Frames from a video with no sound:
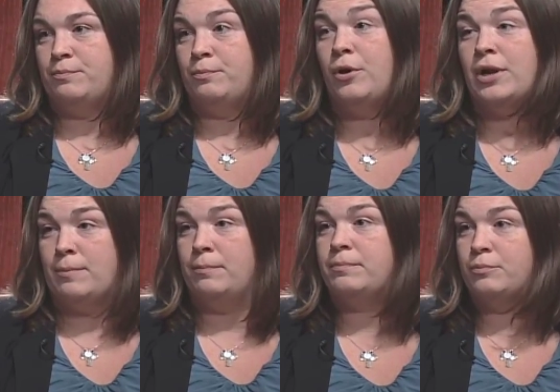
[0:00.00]

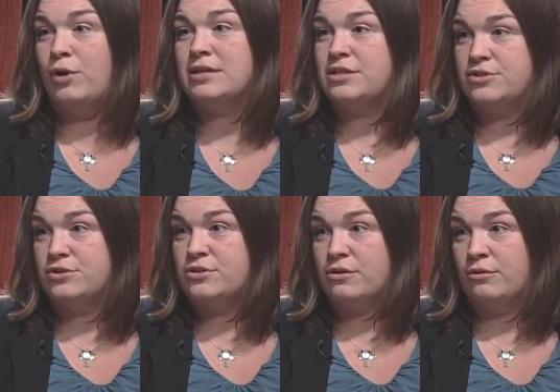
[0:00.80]
putting
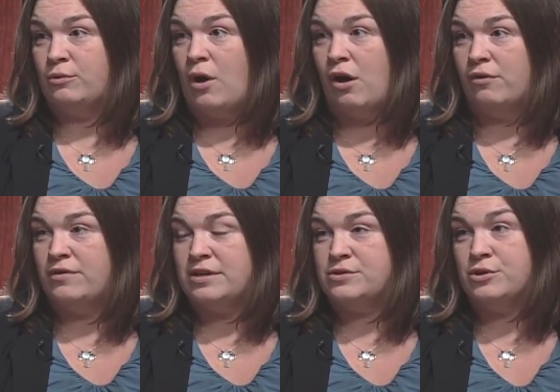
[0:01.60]
processors through all
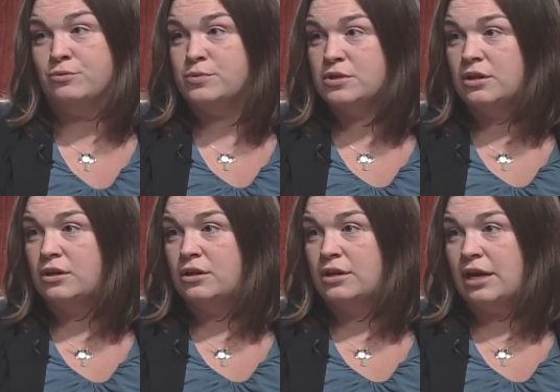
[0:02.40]
these hoops
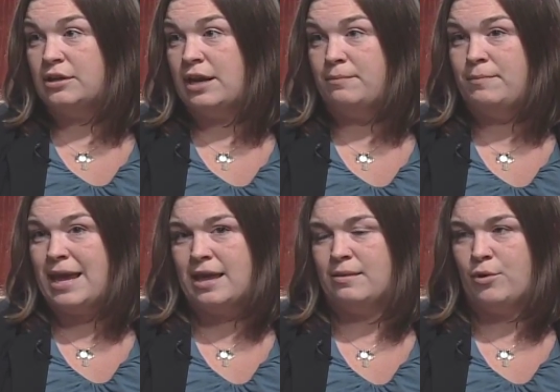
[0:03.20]
and, and
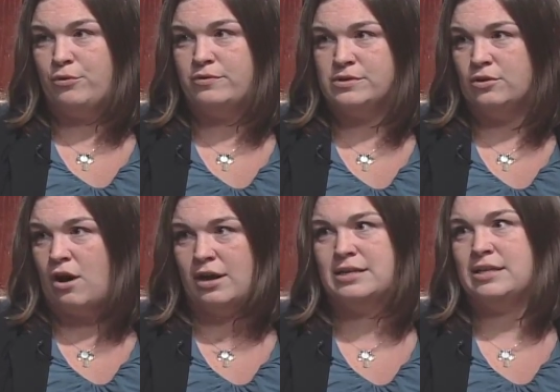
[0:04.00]
making them go through this
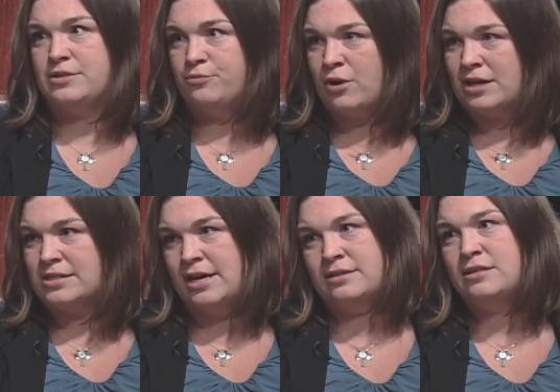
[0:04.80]
long, extensive
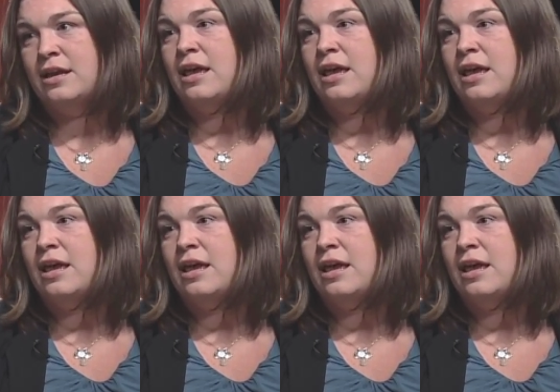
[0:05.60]
process.